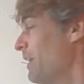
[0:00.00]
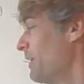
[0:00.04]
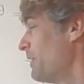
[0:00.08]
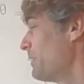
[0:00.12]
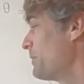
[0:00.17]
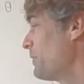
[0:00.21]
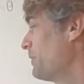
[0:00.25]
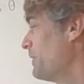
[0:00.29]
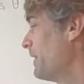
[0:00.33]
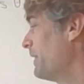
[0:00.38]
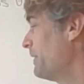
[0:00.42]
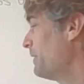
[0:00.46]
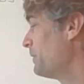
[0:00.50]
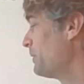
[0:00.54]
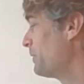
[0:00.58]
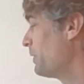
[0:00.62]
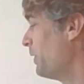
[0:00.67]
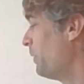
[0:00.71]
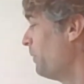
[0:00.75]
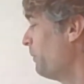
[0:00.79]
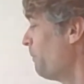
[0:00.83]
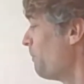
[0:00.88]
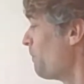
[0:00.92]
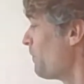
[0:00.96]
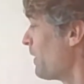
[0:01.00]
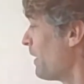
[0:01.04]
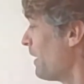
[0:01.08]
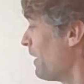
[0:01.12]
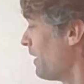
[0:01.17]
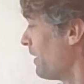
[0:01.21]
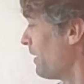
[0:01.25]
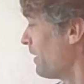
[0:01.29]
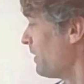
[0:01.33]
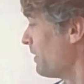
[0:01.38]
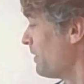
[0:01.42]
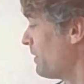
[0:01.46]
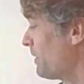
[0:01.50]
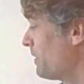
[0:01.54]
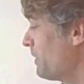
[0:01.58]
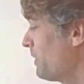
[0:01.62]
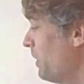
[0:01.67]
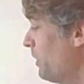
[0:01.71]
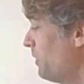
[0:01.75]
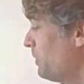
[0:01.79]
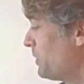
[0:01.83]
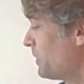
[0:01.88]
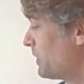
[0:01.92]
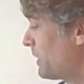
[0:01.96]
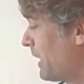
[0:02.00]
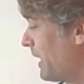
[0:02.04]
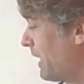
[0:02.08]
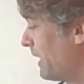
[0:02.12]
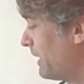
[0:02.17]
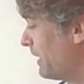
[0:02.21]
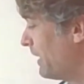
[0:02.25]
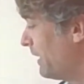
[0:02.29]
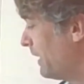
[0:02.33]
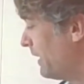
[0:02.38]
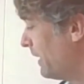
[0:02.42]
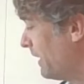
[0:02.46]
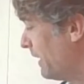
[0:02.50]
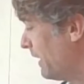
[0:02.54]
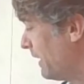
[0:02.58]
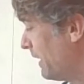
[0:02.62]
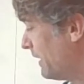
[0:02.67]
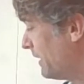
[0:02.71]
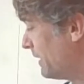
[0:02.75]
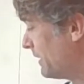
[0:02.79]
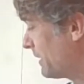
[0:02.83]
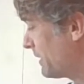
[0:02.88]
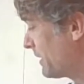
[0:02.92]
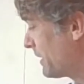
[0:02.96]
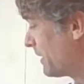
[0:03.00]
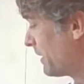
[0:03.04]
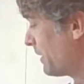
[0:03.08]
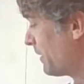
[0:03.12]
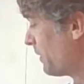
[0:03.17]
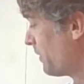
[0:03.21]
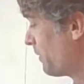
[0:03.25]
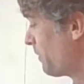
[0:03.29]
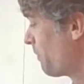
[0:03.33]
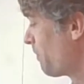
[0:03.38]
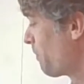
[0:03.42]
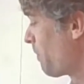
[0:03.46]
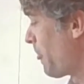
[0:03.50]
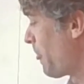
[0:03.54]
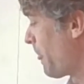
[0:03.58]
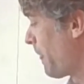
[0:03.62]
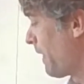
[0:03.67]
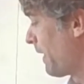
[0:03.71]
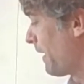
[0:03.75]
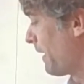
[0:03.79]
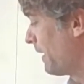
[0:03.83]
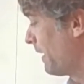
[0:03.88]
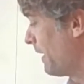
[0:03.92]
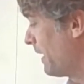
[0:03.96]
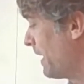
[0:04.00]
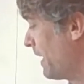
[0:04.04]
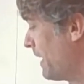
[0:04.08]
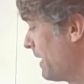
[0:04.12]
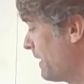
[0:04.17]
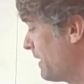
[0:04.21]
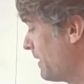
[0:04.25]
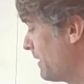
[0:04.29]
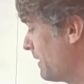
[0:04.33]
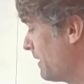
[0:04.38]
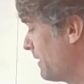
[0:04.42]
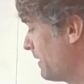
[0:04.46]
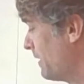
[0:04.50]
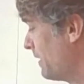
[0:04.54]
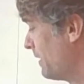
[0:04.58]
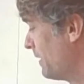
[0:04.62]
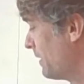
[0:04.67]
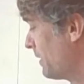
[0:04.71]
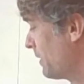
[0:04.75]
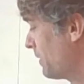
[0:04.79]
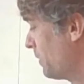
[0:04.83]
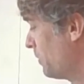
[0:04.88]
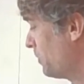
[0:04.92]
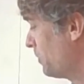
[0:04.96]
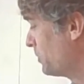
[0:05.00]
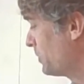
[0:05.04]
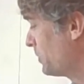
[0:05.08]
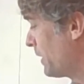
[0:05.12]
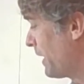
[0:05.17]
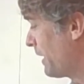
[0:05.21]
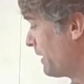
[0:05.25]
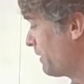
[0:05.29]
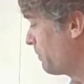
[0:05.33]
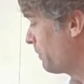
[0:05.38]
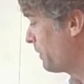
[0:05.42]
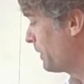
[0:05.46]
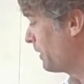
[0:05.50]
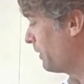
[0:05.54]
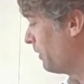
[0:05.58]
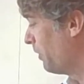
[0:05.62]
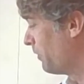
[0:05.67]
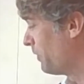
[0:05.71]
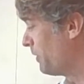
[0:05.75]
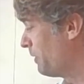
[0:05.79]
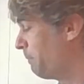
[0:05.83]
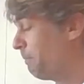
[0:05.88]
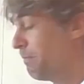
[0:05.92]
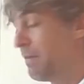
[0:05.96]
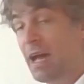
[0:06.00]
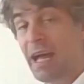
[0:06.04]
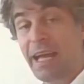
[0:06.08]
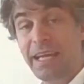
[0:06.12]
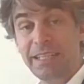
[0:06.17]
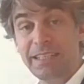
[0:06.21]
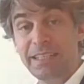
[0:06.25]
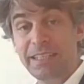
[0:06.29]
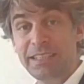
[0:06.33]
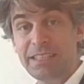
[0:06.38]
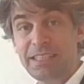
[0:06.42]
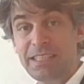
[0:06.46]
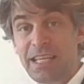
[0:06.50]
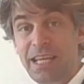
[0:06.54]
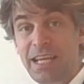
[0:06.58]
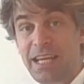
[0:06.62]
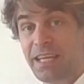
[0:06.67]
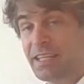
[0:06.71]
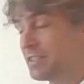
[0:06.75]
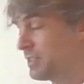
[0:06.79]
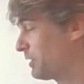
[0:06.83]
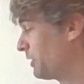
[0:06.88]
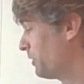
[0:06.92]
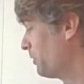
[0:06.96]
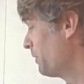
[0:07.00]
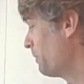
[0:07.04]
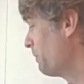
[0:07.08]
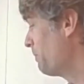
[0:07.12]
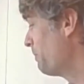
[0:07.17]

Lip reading: So there you go. The cosine is, the cosine, we're on the minus side. So it